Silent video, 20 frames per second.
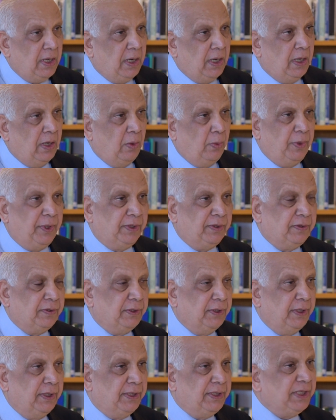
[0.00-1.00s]
with
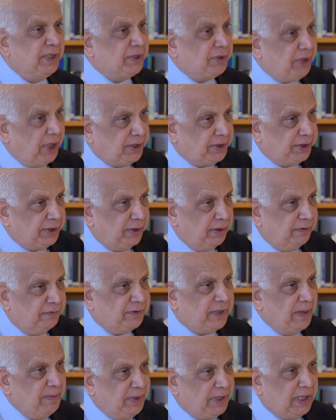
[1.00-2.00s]
destruction of
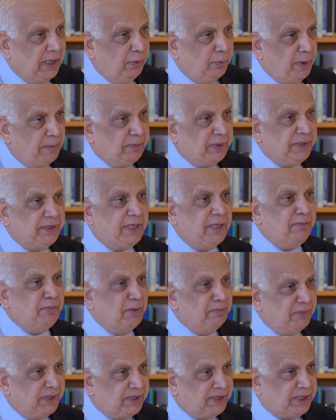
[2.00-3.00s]
chemical weapons that
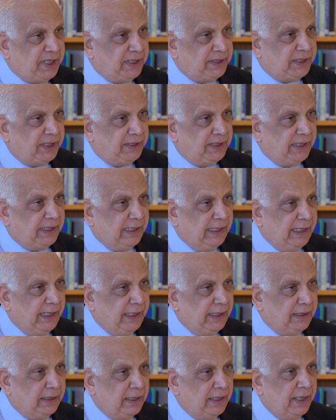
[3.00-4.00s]
member states had
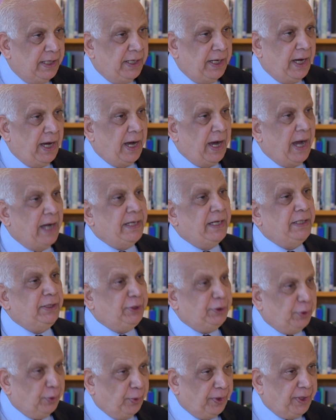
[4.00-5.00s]
declared, and
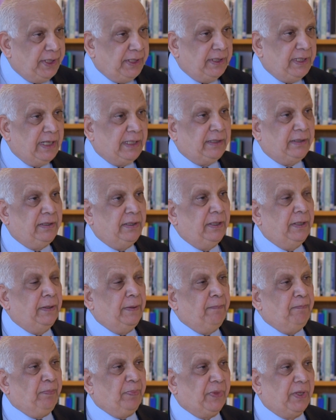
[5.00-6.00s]
ensuring that
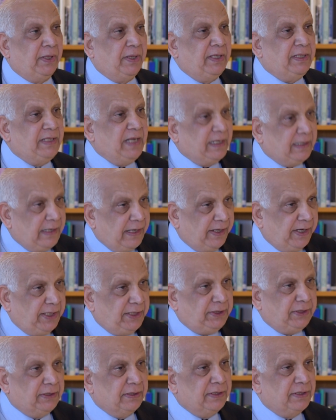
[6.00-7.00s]
the
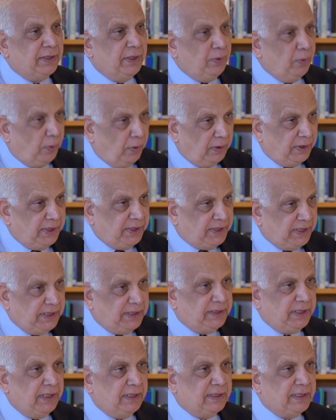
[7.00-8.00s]
declarations and all the
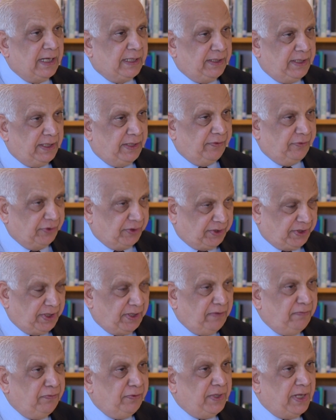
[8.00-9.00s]
details that they
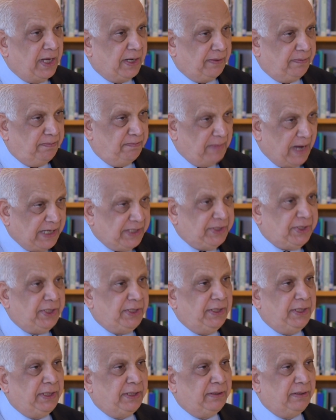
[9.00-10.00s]
receive, they are
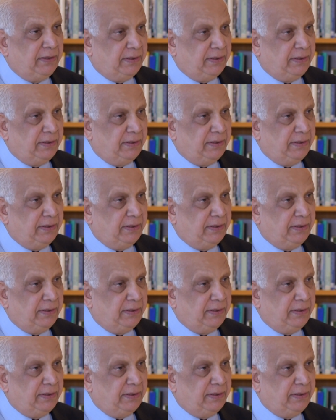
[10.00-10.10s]
managing it,